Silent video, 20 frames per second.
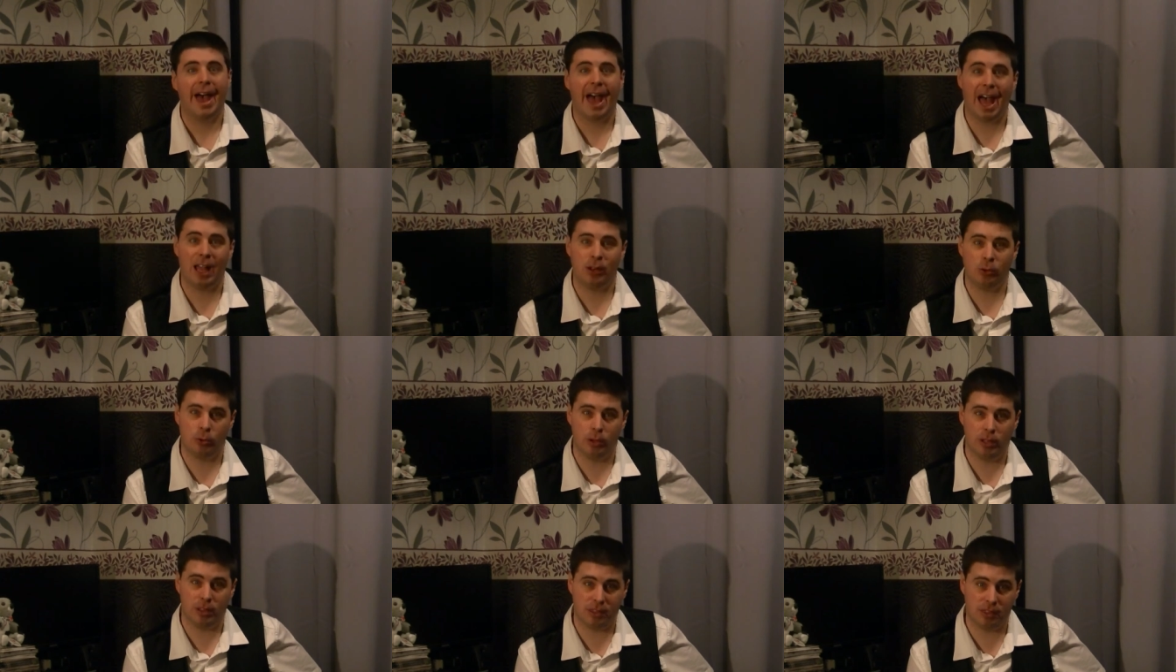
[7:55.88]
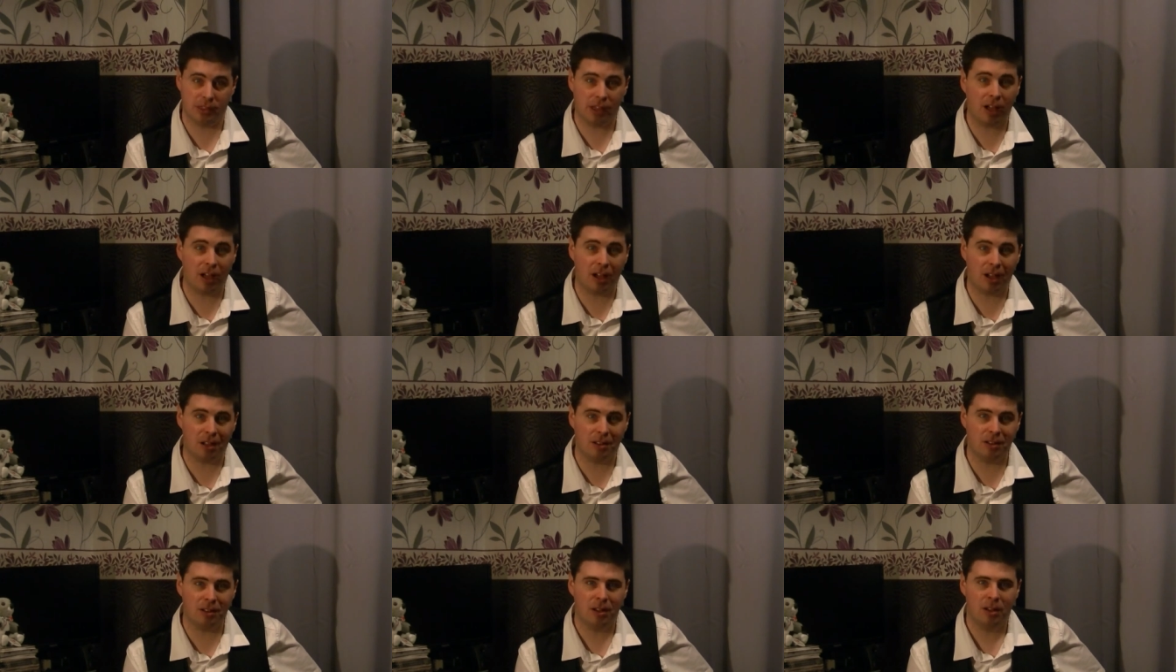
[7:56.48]
Hanoi
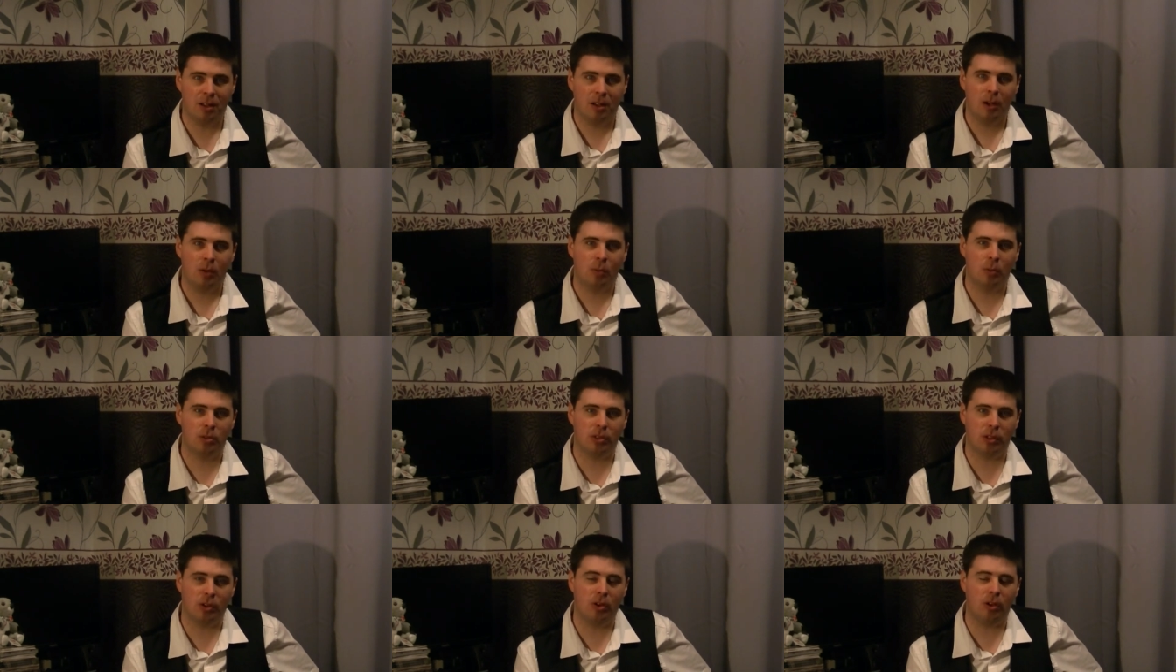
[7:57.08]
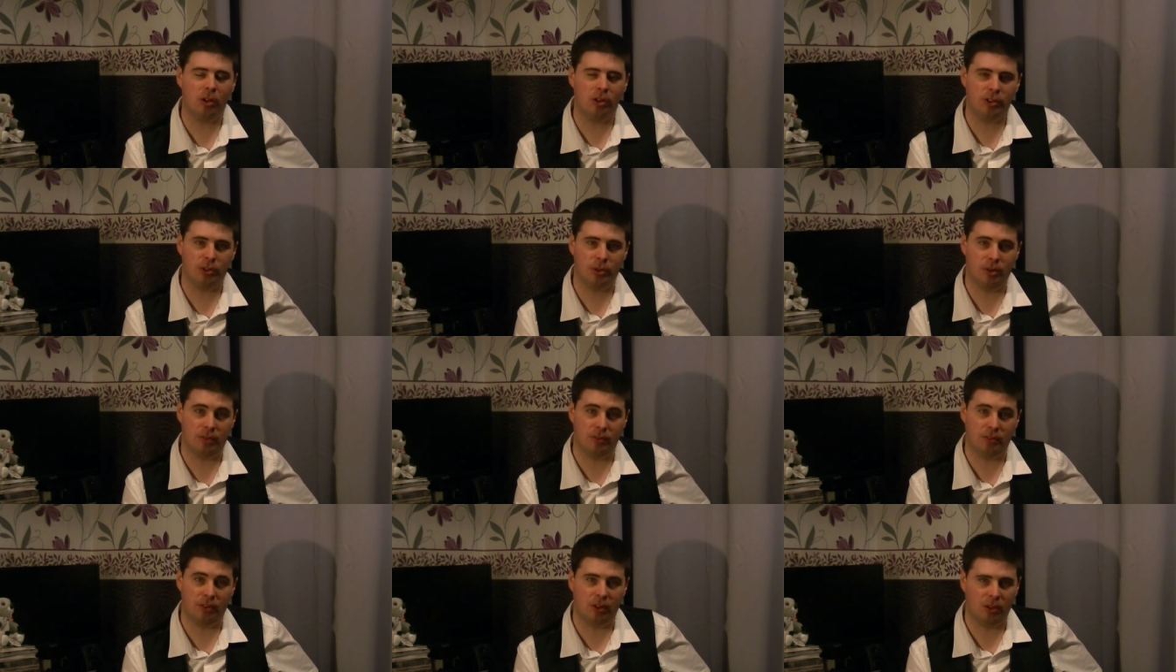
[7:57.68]
Xan was also
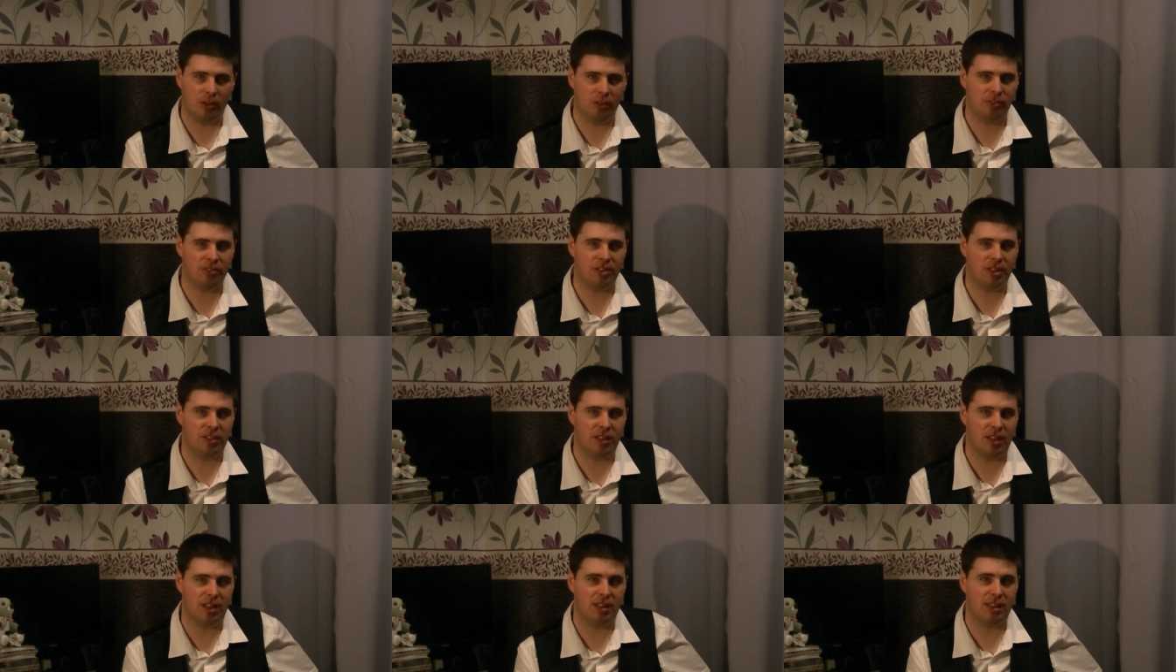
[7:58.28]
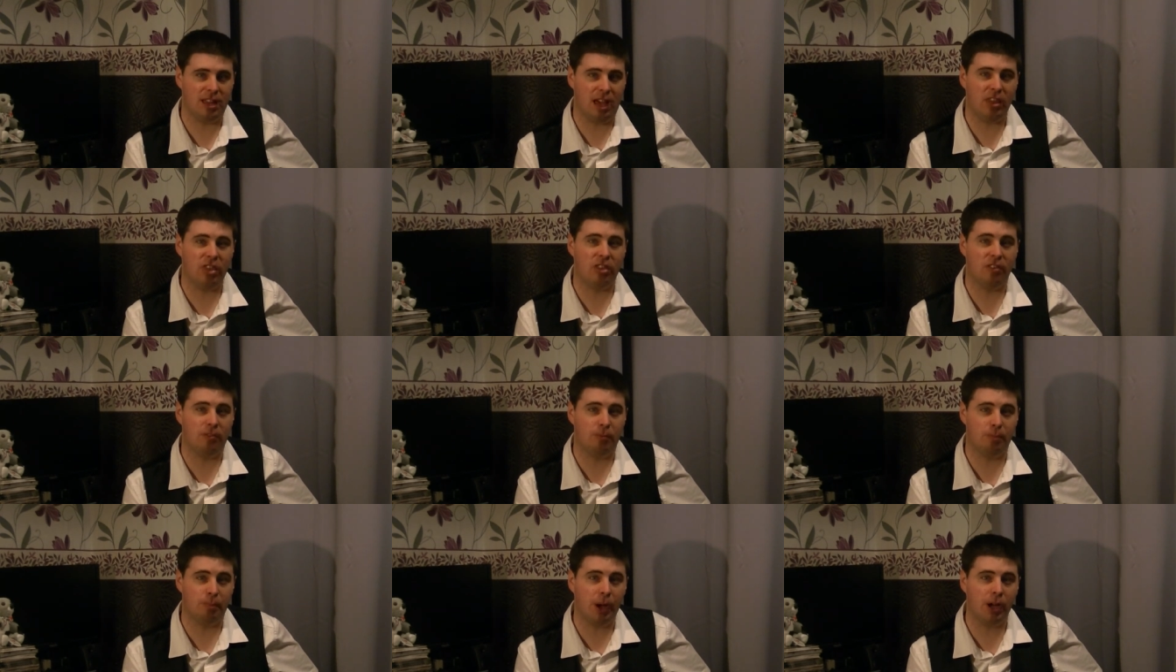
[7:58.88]
involved in the death
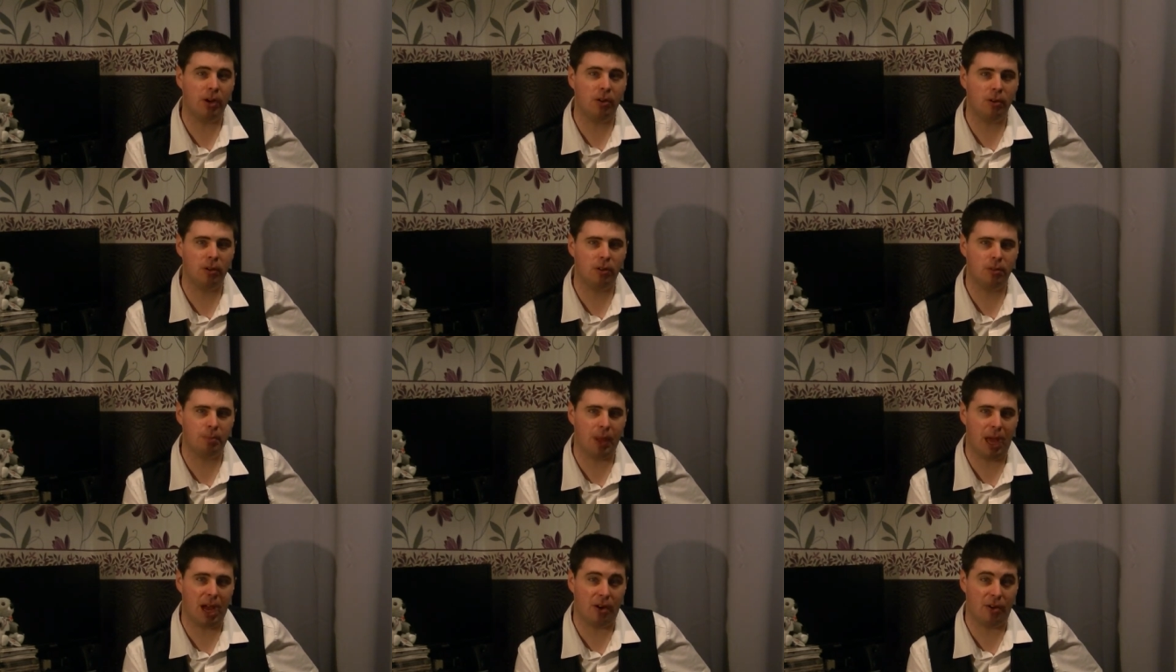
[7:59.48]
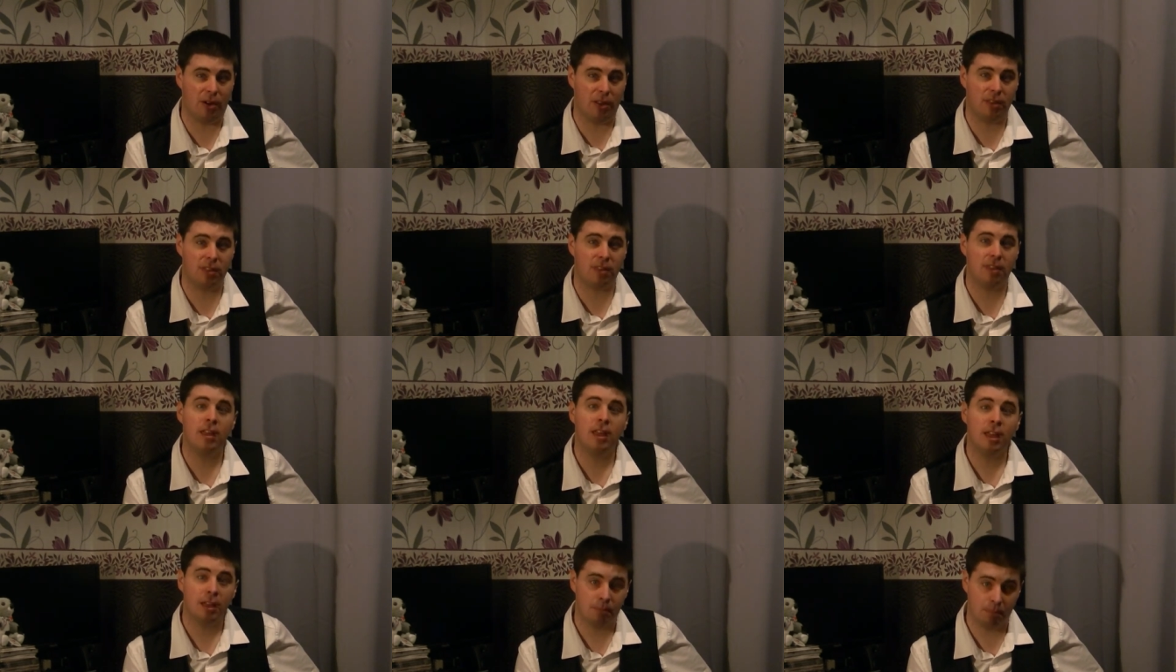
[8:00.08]
of Buckaroo's
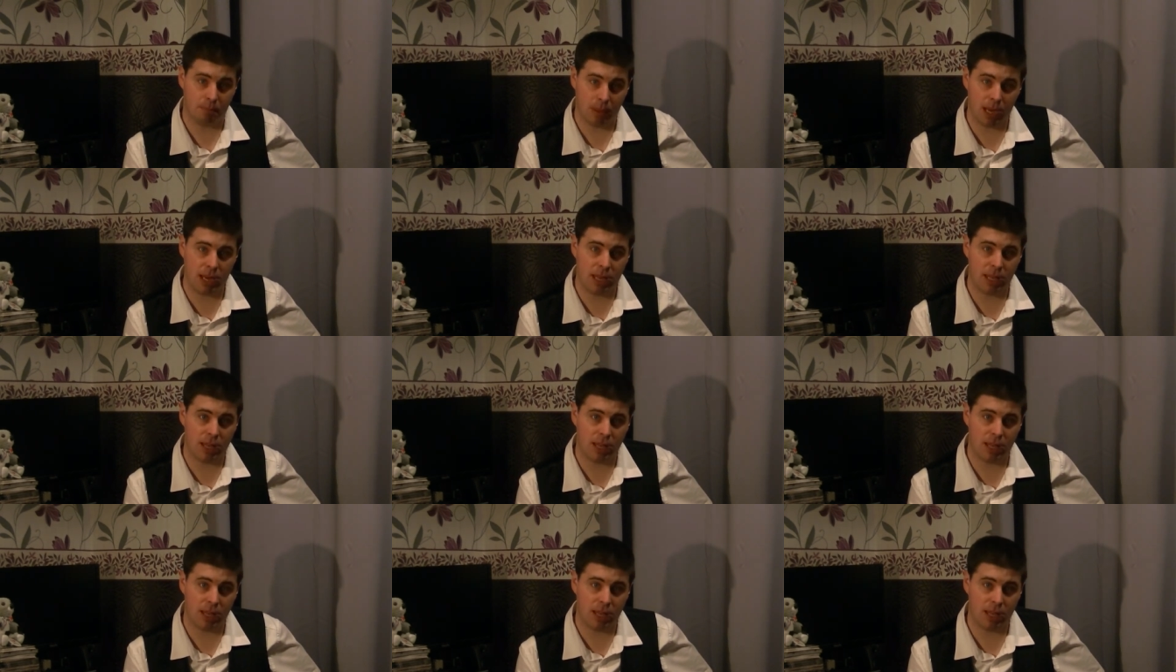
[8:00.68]
parents many